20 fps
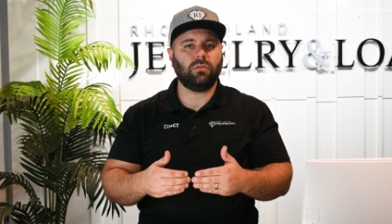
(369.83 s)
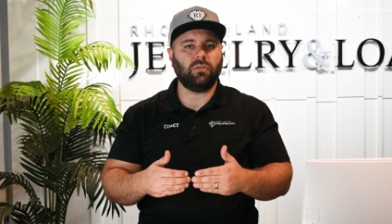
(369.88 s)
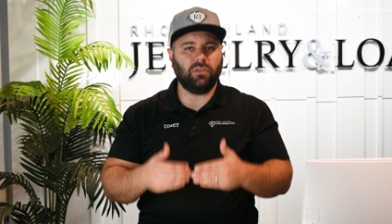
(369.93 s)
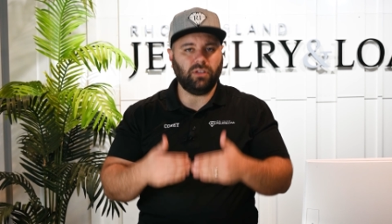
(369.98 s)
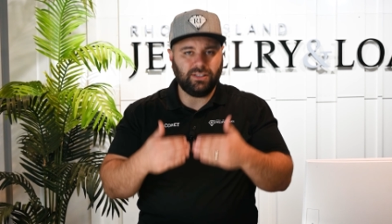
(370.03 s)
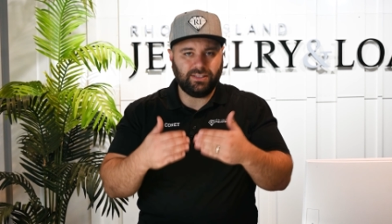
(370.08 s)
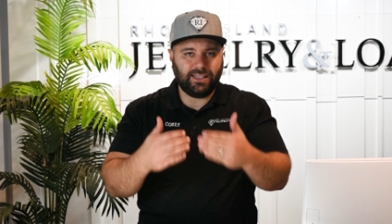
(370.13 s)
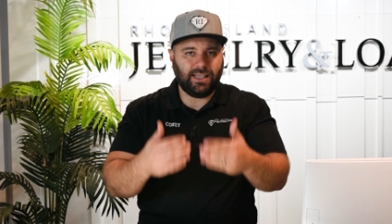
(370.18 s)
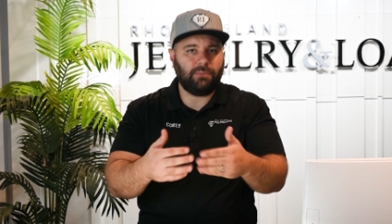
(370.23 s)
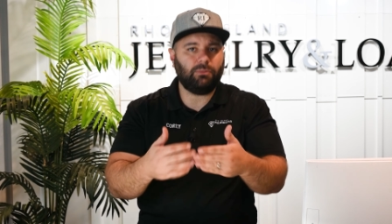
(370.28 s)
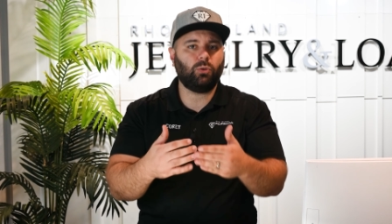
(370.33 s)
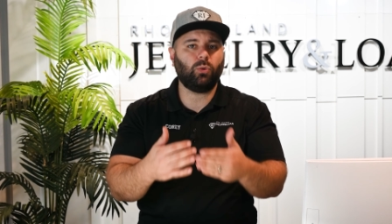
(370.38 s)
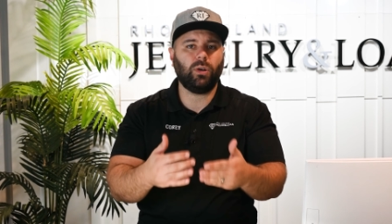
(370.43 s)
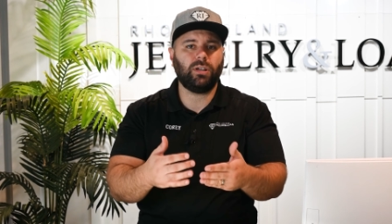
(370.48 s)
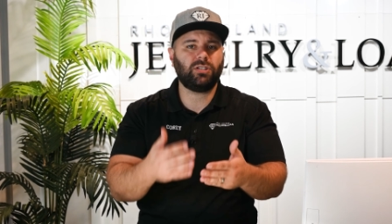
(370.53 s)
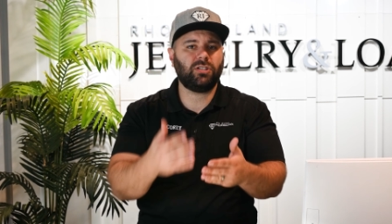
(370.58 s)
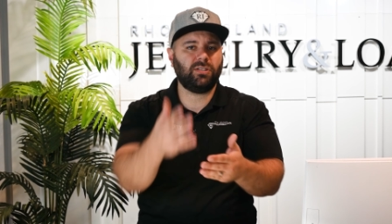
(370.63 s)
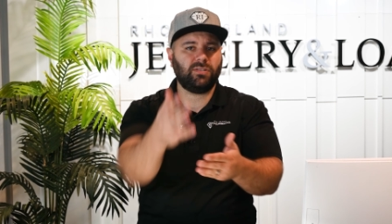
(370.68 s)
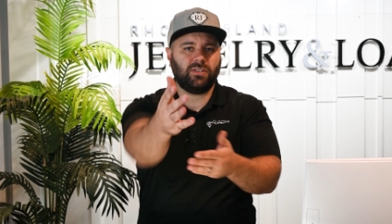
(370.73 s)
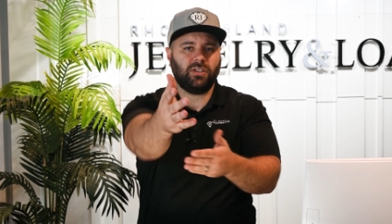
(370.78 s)
the same
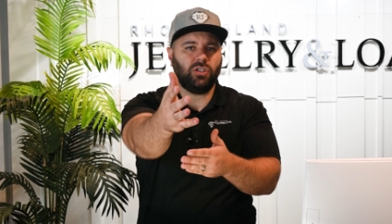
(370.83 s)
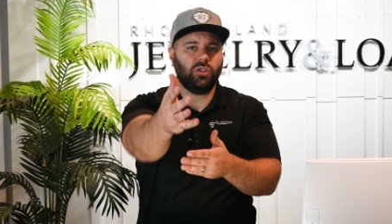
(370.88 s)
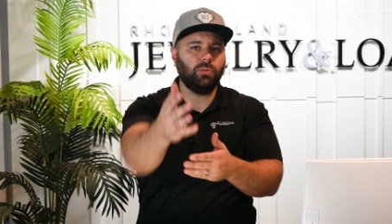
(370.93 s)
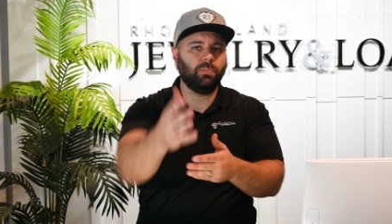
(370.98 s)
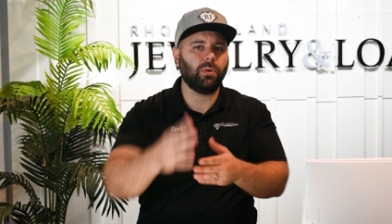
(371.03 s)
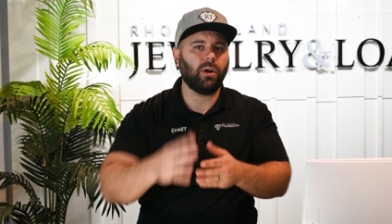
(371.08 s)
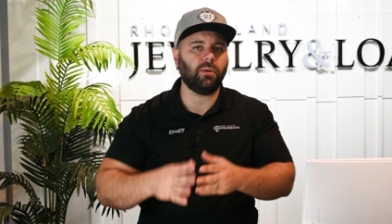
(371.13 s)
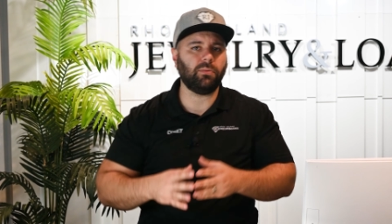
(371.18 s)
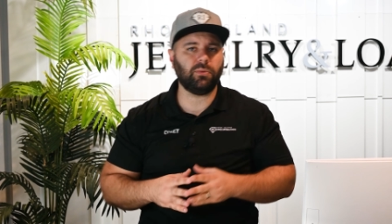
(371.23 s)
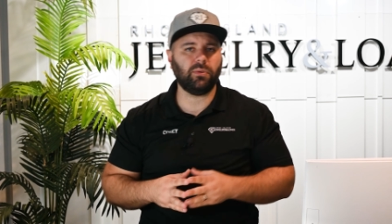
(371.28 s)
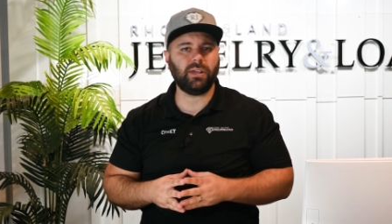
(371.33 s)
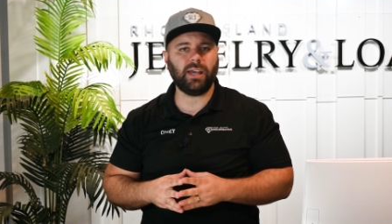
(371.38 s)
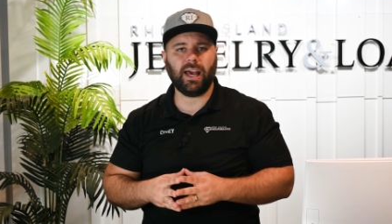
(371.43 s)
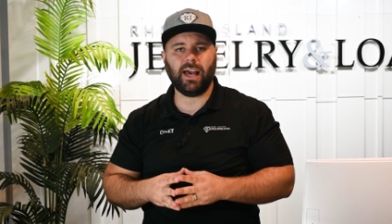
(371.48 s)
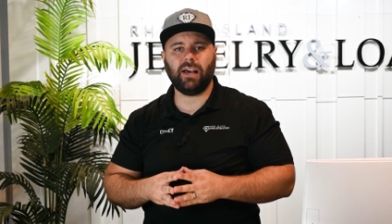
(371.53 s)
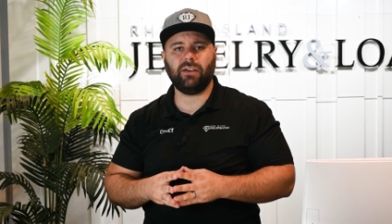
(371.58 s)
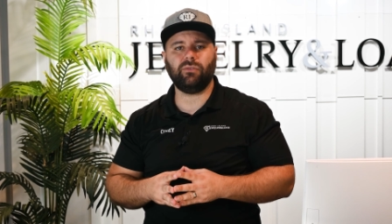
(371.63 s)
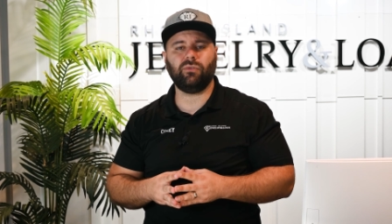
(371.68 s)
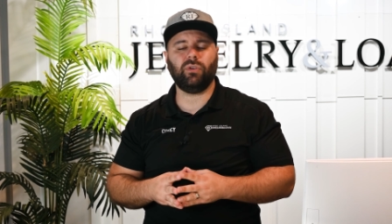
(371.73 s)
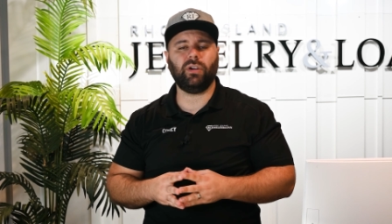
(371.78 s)
questions that you probably
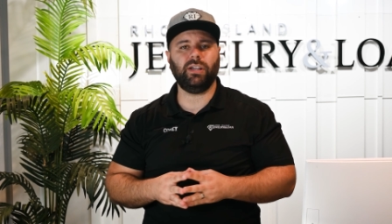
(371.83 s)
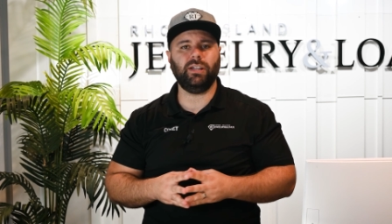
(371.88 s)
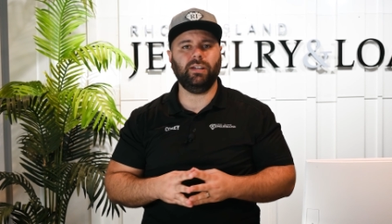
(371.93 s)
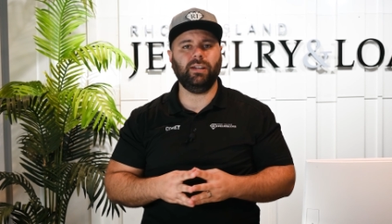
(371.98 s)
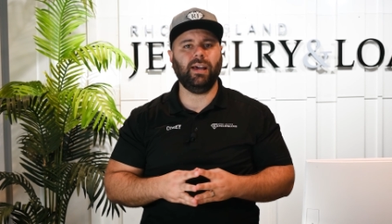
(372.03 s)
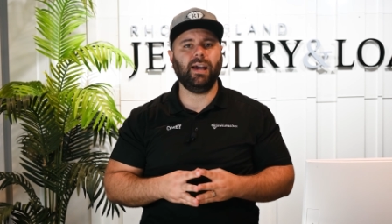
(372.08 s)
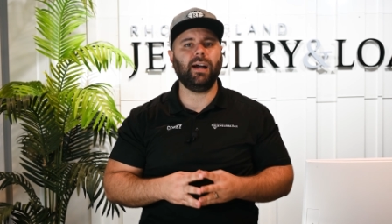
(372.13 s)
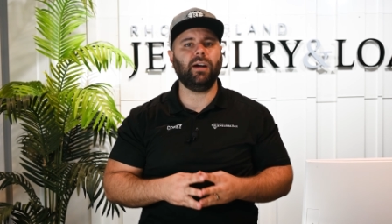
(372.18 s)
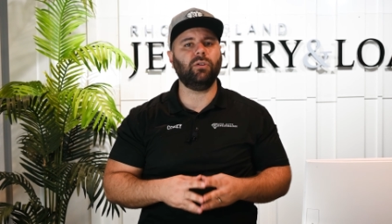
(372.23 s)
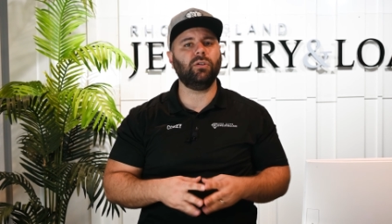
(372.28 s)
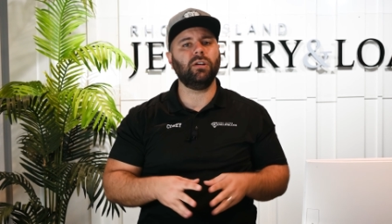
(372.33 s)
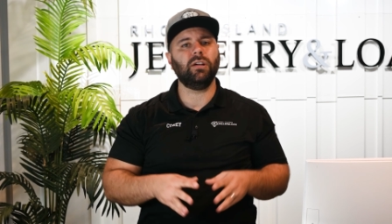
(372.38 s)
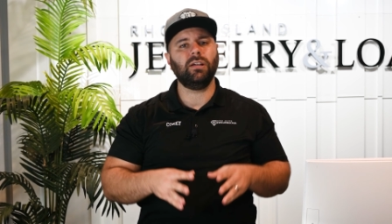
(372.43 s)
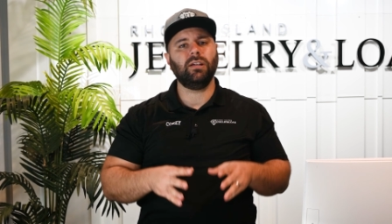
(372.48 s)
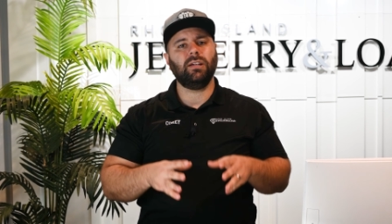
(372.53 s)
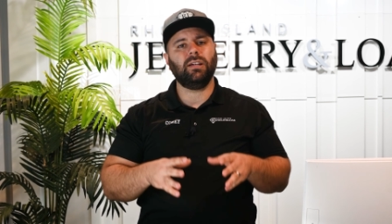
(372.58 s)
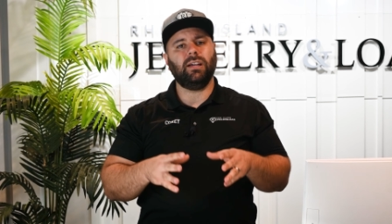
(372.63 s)
have right now.